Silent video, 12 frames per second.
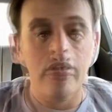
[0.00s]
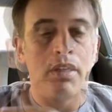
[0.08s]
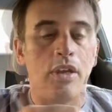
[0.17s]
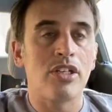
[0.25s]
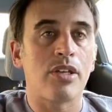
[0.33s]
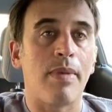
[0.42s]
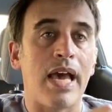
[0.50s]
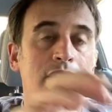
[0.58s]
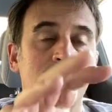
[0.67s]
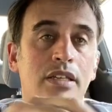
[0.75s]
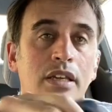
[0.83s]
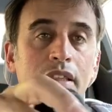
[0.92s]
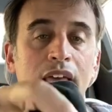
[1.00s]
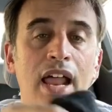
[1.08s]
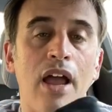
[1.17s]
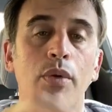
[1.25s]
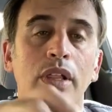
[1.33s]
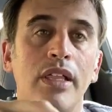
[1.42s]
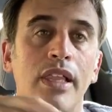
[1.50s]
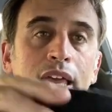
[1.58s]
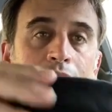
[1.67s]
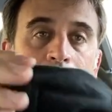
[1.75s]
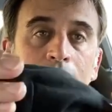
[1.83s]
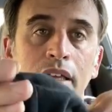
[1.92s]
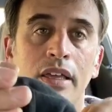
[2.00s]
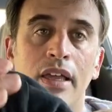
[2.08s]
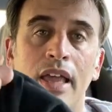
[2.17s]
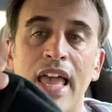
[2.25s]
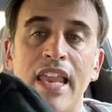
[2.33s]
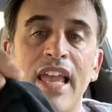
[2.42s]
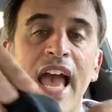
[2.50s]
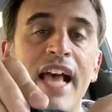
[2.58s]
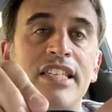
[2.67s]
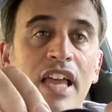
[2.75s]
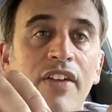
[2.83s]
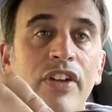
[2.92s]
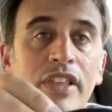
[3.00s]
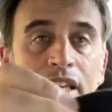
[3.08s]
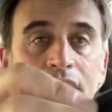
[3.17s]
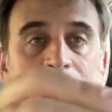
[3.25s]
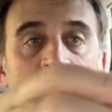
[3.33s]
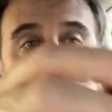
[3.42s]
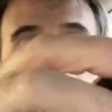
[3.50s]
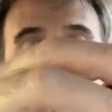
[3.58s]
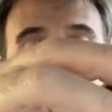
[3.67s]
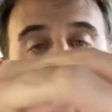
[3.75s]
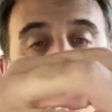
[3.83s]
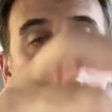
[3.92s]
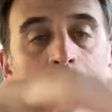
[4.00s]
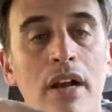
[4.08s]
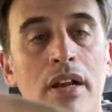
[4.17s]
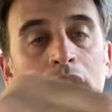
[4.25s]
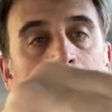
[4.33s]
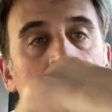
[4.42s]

Here's a mask that I really liked and it has everything. It's got a nose wire,